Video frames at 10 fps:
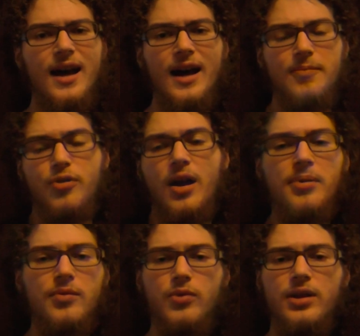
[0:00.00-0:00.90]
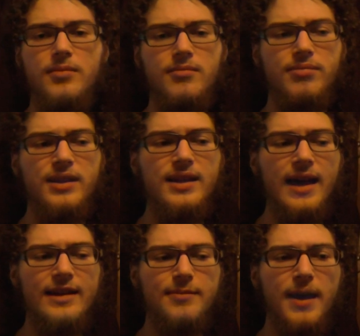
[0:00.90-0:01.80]
I probably wouldn't be
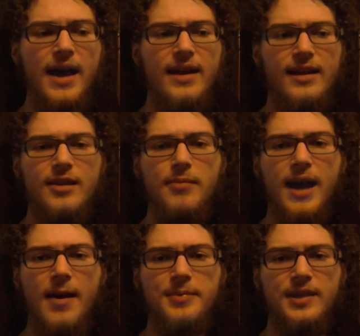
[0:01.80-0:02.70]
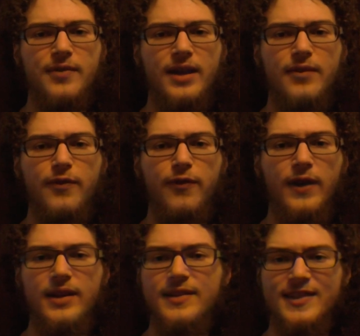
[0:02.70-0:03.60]
as mad at the maps if I could
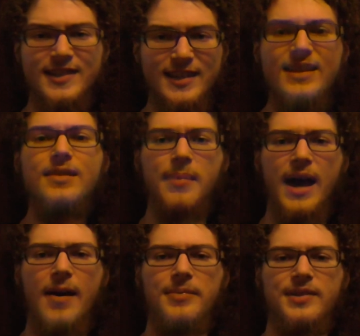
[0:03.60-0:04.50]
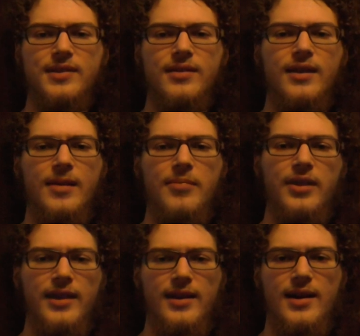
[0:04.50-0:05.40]
fucking see the maps that I'm
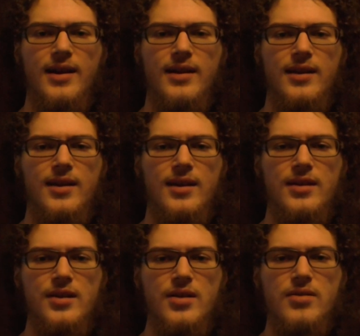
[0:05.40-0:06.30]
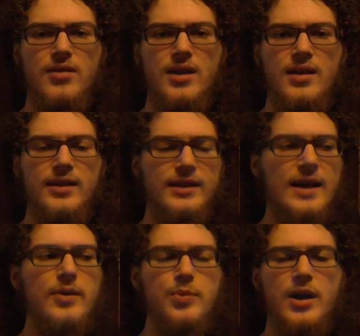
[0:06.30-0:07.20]
playing on, you know? Like,
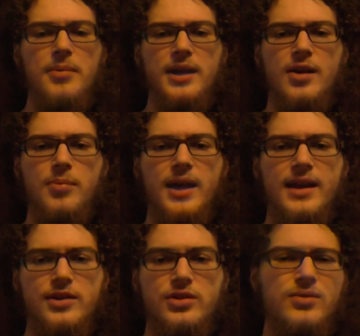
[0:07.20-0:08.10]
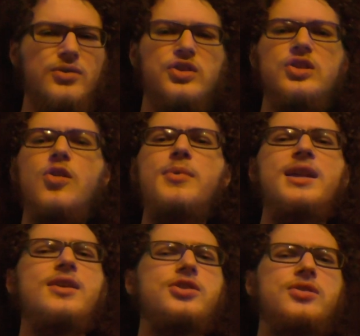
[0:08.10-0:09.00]
that would probably help that issue. There's so
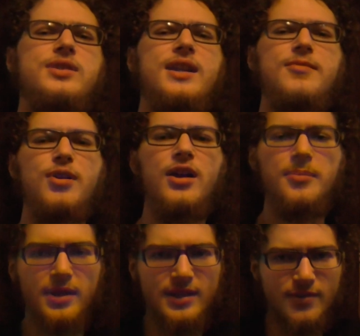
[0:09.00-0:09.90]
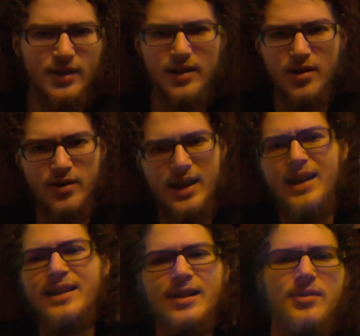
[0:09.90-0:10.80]
many issues that I've brought up in this video, and
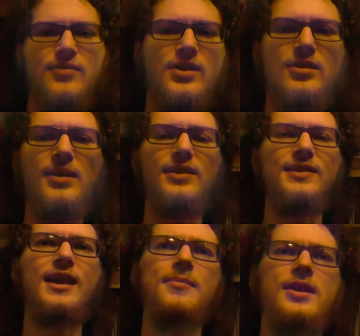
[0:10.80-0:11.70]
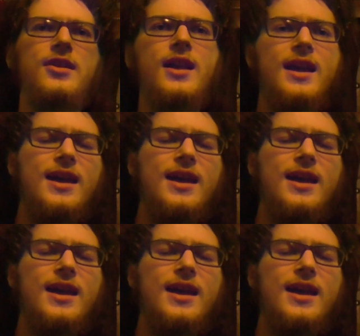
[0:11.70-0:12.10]
any time that I've talked about this game that are